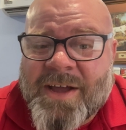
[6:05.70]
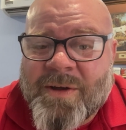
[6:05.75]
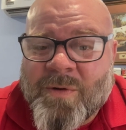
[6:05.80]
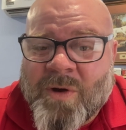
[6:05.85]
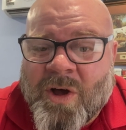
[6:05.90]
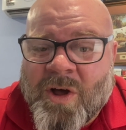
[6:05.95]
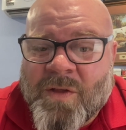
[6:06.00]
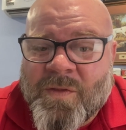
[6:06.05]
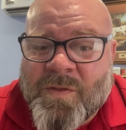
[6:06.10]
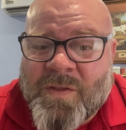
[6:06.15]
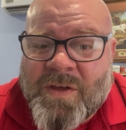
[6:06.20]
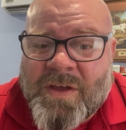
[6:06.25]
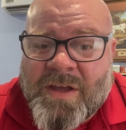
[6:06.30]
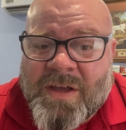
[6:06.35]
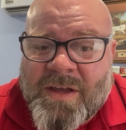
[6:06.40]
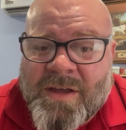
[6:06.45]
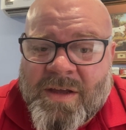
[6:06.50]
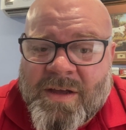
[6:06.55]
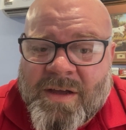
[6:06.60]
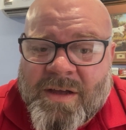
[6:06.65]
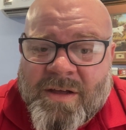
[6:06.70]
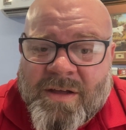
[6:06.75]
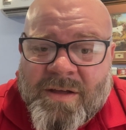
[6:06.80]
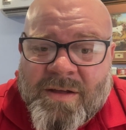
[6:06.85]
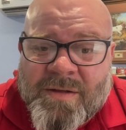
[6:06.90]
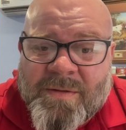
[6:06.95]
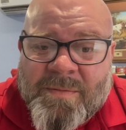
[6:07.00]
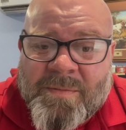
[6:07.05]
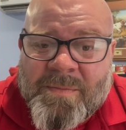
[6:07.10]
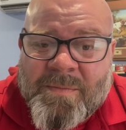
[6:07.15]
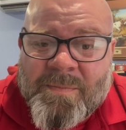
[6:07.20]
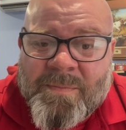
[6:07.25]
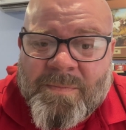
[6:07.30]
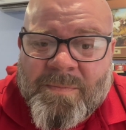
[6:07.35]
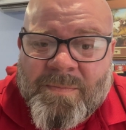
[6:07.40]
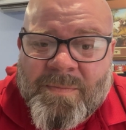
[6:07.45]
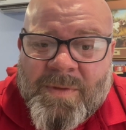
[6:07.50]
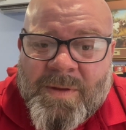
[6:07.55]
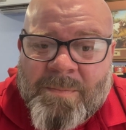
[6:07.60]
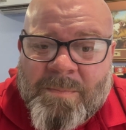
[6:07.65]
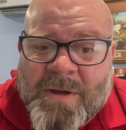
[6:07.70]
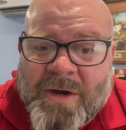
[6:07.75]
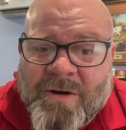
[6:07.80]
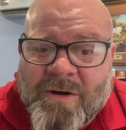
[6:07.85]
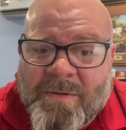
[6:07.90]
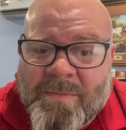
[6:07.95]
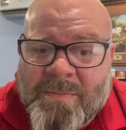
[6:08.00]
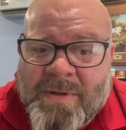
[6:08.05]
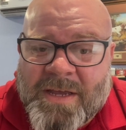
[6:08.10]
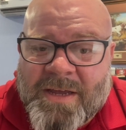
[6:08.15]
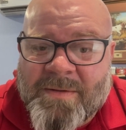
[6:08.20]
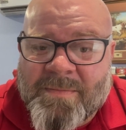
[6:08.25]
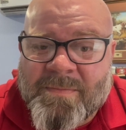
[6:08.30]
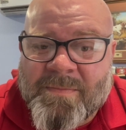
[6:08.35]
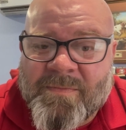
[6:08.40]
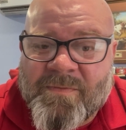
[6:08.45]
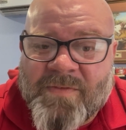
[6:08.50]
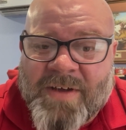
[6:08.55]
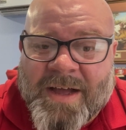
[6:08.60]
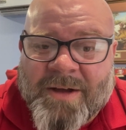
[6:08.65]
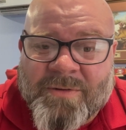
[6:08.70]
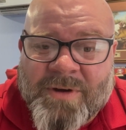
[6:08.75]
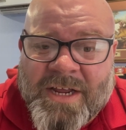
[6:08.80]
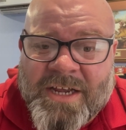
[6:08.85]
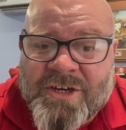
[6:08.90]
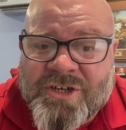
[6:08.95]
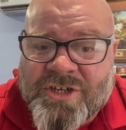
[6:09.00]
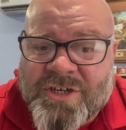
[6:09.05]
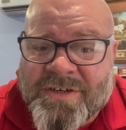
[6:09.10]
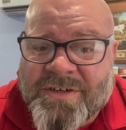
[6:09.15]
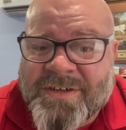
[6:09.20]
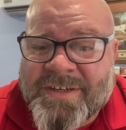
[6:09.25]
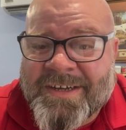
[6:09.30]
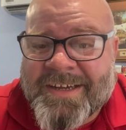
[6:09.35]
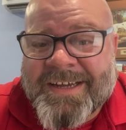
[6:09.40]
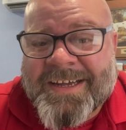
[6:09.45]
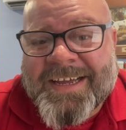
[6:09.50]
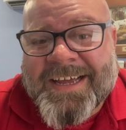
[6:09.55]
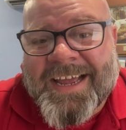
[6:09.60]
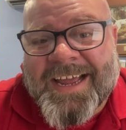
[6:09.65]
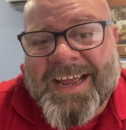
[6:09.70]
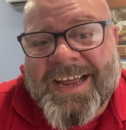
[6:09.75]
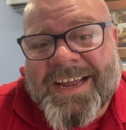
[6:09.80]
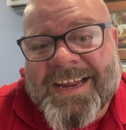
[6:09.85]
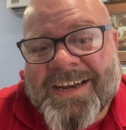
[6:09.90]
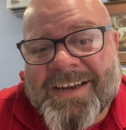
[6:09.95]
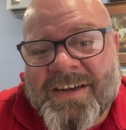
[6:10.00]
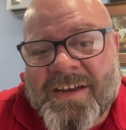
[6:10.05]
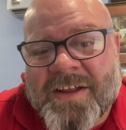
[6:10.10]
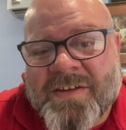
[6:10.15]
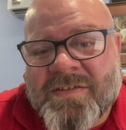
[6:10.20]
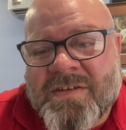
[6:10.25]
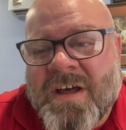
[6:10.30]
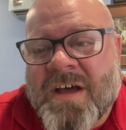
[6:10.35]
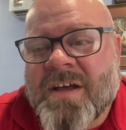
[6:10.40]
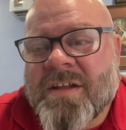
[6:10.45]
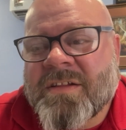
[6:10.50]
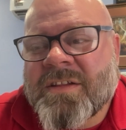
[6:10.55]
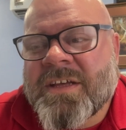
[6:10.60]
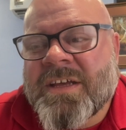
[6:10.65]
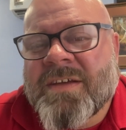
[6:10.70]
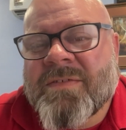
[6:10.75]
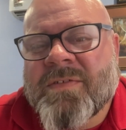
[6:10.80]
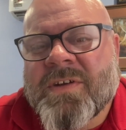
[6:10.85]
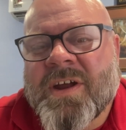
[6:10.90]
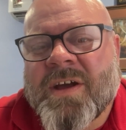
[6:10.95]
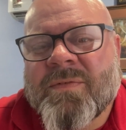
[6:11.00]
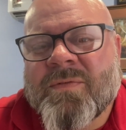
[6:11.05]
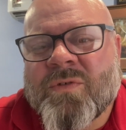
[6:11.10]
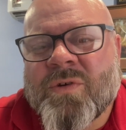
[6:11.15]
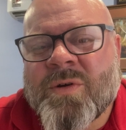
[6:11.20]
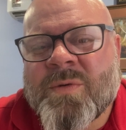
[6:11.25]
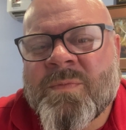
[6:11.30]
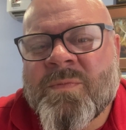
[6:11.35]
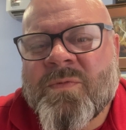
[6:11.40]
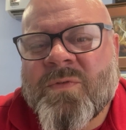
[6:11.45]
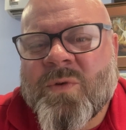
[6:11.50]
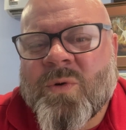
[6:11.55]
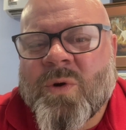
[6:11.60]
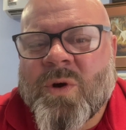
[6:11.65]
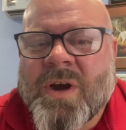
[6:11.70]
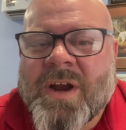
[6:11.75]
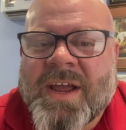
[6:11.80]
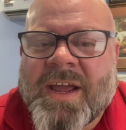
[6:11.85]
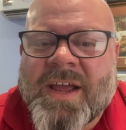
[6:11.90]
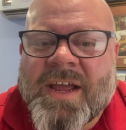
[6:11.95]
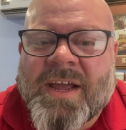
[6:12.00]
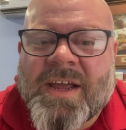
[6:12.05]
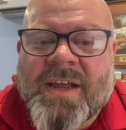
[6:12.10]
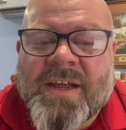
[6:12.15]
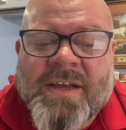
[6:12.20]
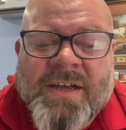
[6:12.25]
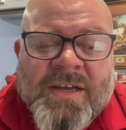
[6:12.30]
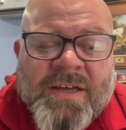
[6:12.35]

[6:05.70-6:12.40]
on the pier and beam foundation, and it does not leave enough room for a